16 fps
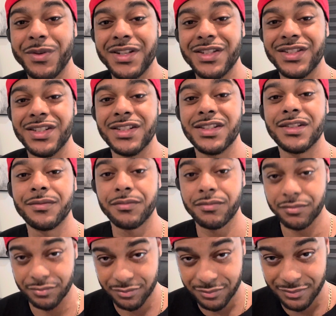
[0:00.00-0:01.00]
He's just,
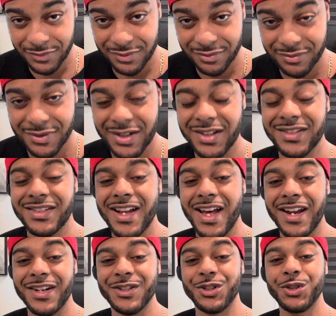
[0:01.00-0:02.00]
he
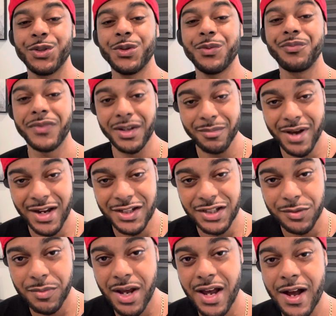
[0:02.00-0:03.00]
nodded at you. He might
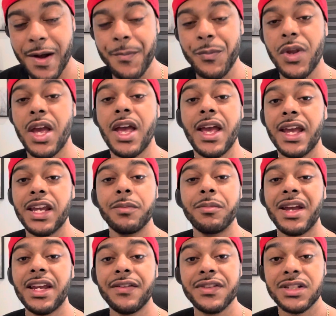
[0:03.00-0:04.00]
smile. He
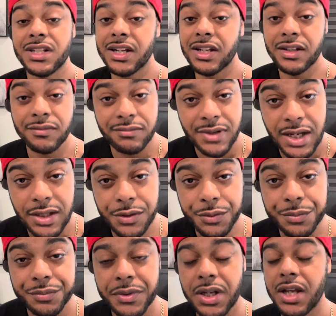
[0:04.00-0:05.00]
may even say
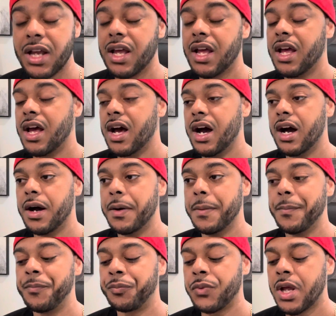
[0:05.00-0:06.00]
hello.
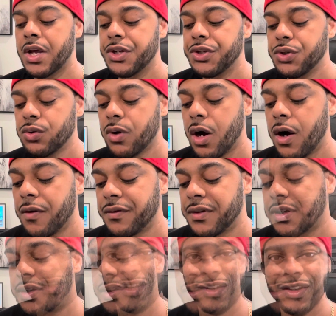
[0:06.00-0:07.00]
Too
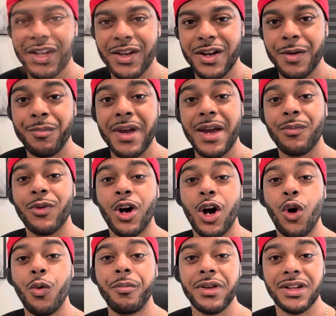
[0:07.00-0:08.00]
often, a man will
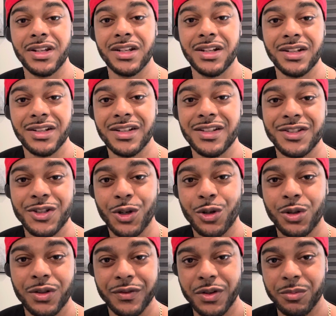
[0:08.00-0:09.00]
open the
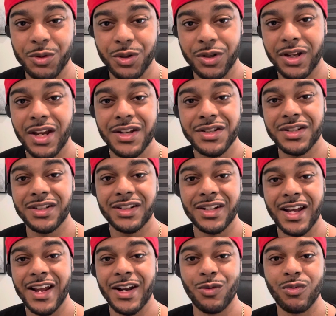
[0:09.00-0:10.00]
circle of communication
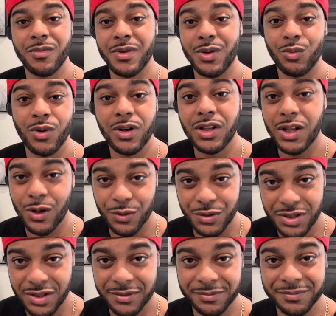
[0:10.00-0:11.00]
and a woman will
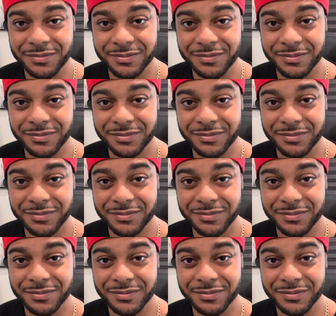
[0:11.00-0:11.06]
close it.